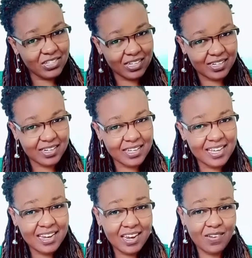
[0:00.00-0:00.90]
Now it's
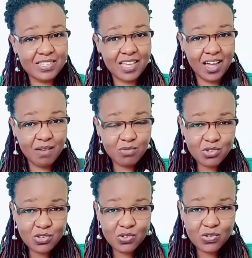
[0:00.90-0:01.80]
up to you
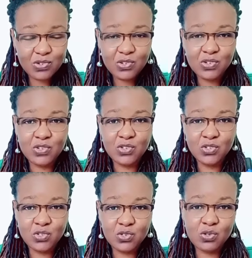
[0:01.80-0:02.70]
to
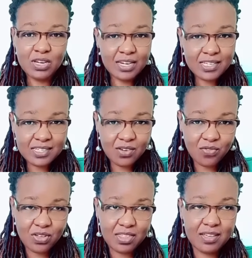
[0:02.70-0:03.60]
listen further
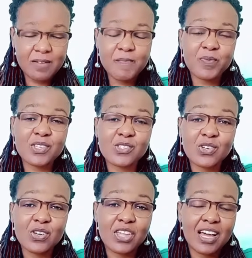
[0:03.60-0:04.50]
so
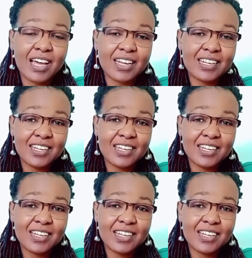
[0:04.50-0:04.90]
that you